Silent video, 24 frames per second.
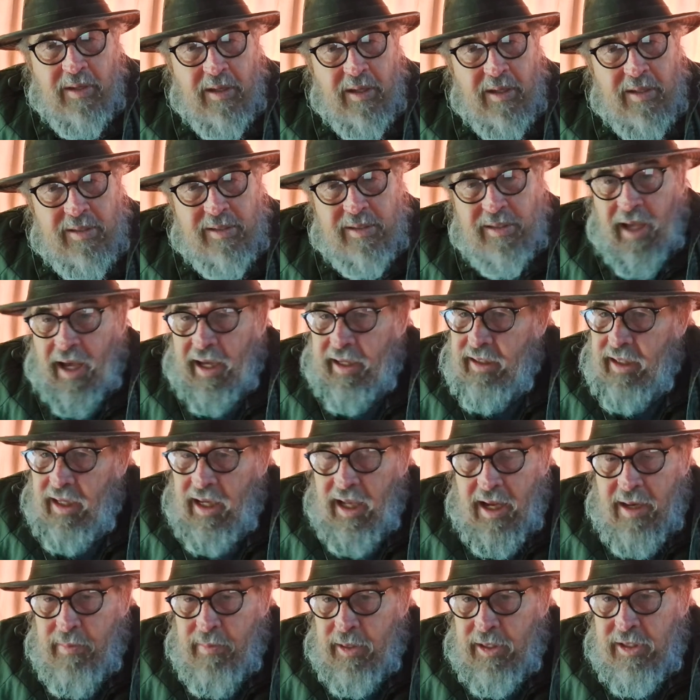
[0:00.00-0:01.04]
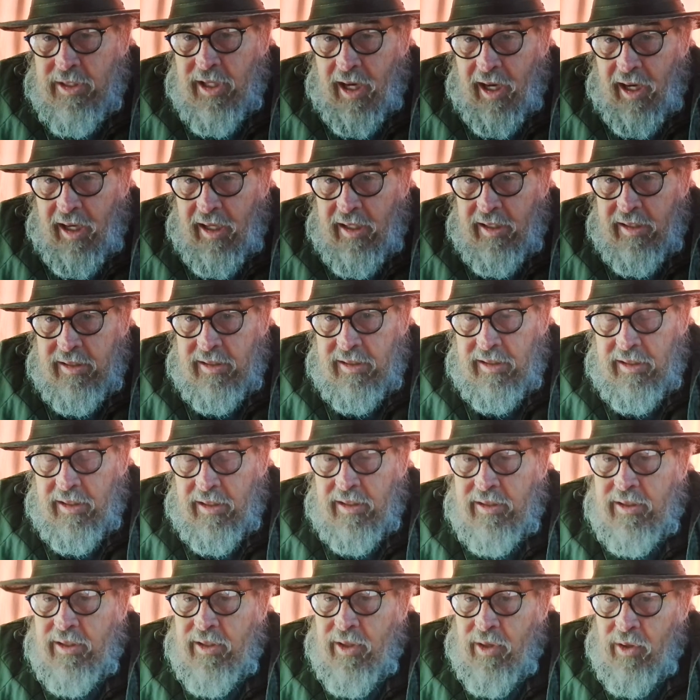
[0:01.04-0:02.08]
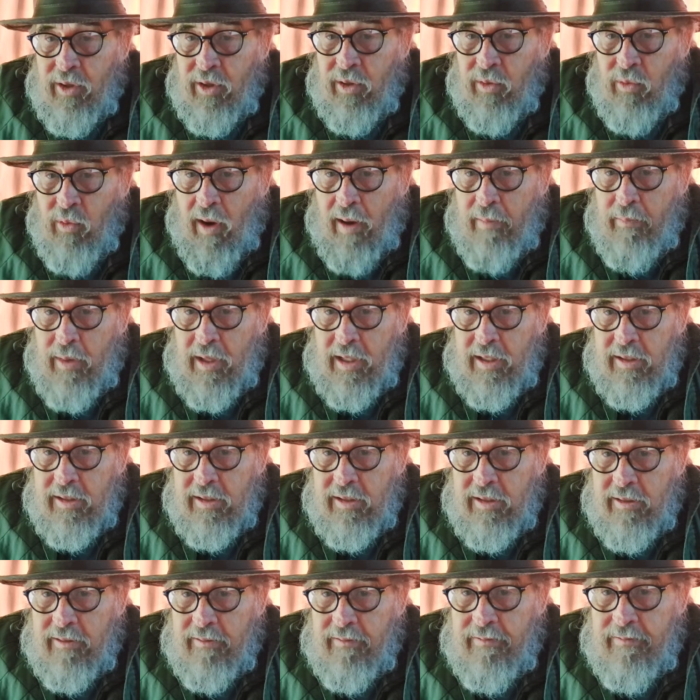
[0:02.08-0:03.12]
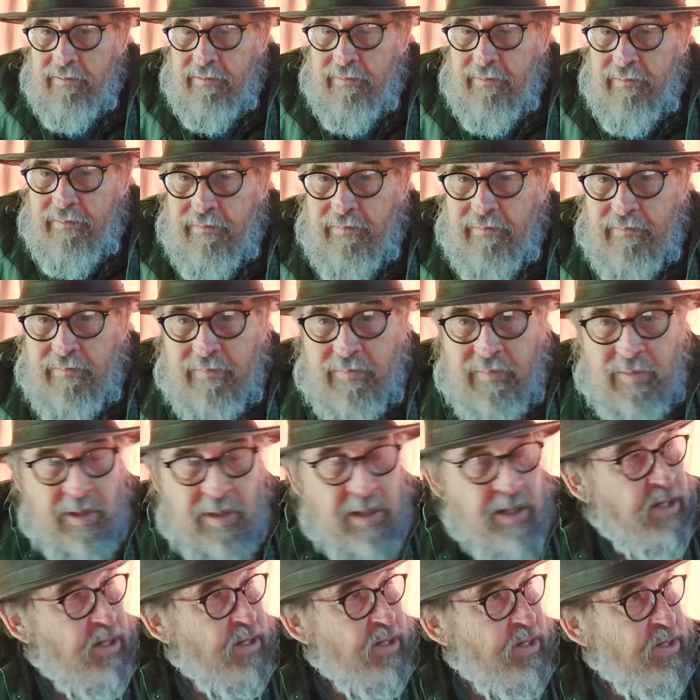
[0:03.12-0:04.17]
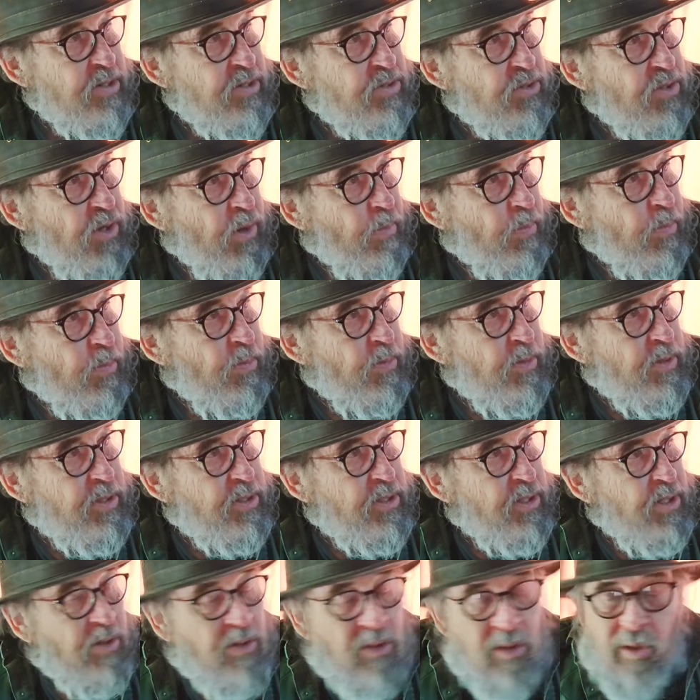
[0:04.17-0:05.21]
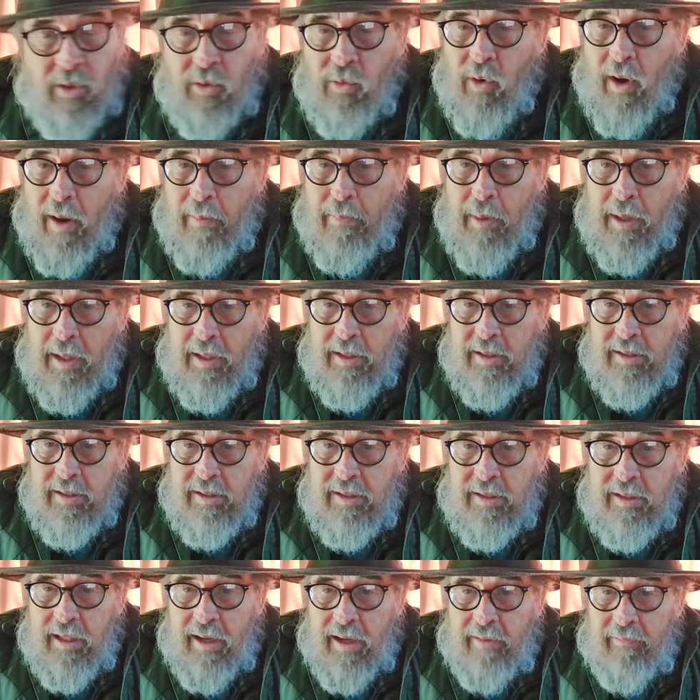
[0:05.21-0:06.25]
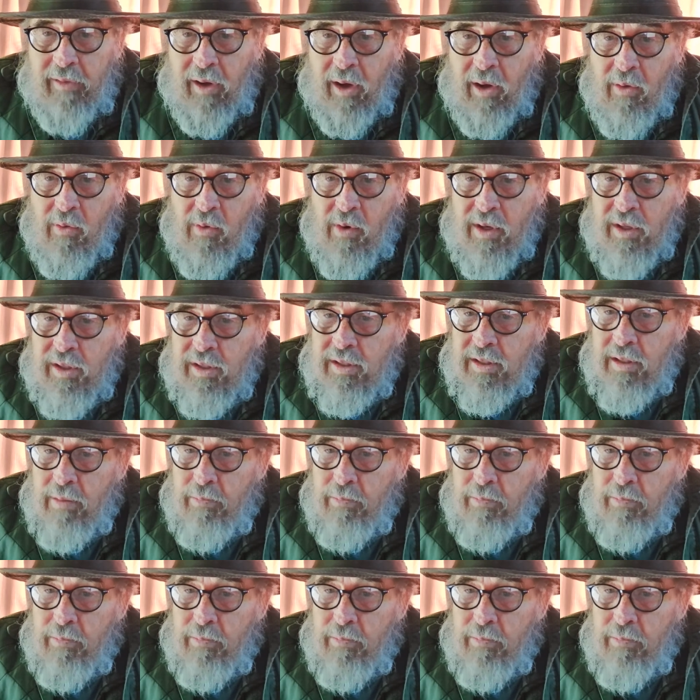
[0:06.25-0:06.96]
is not climate change, it's nuclear weapons. Nuclear weapons have always